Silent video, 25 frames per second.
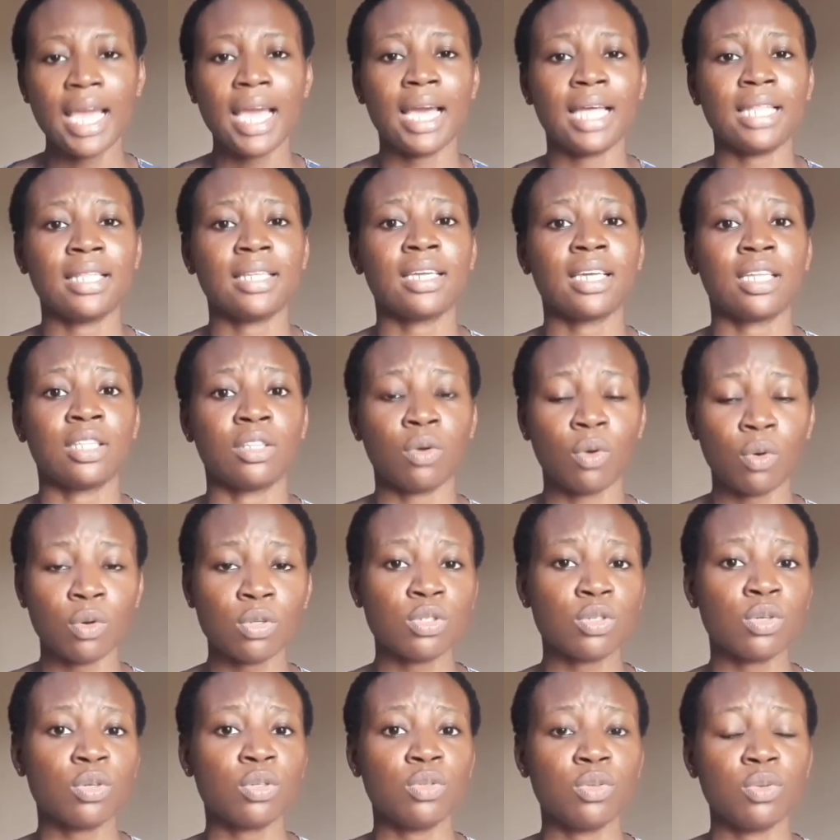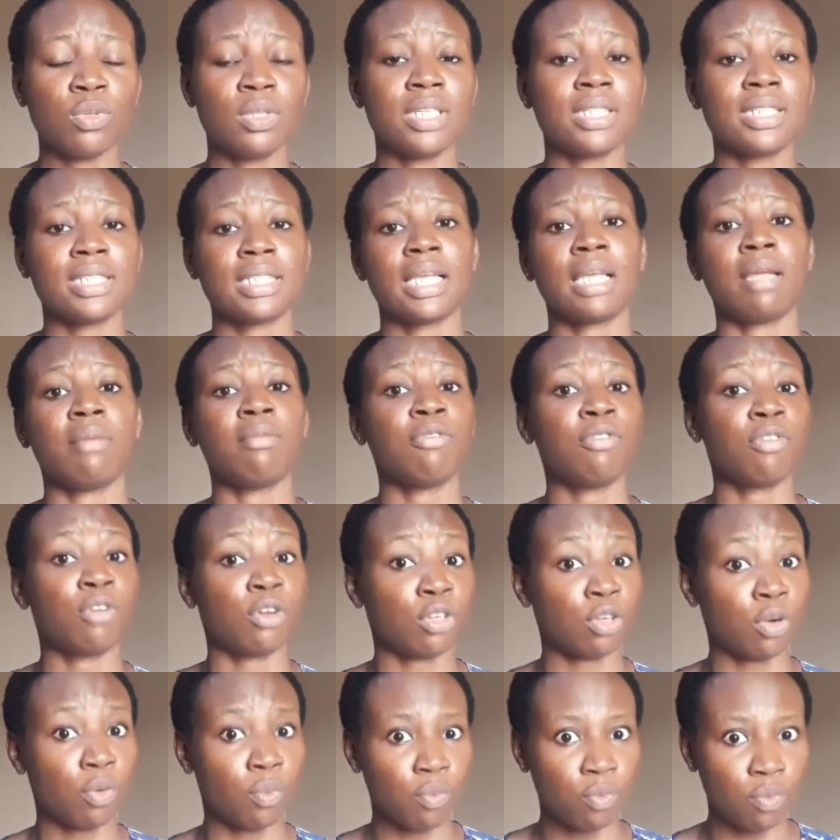And it can also do the same for
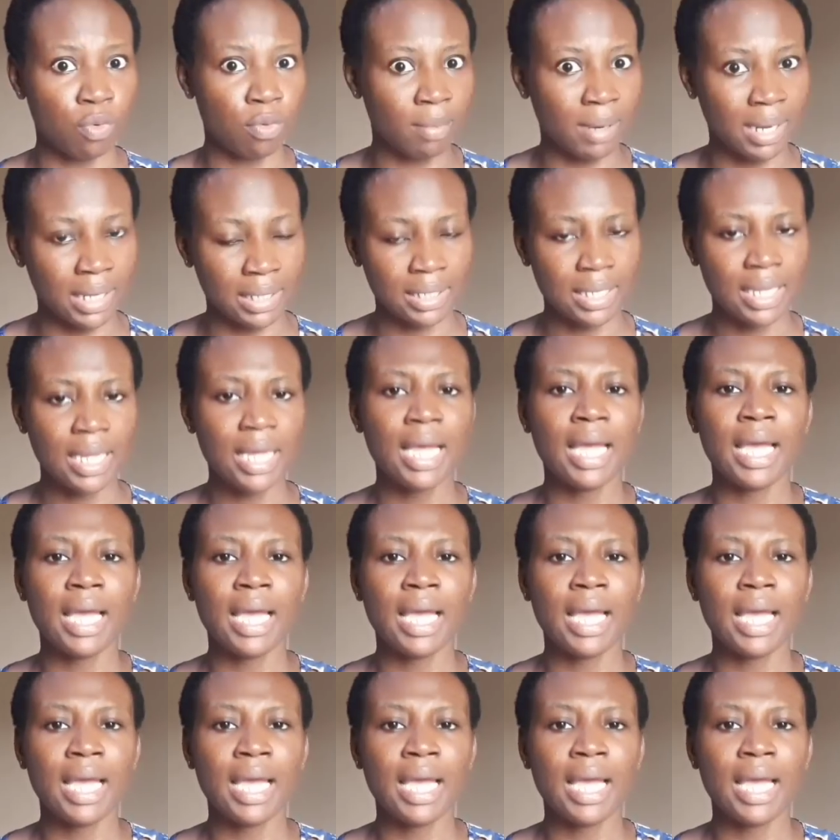your woman.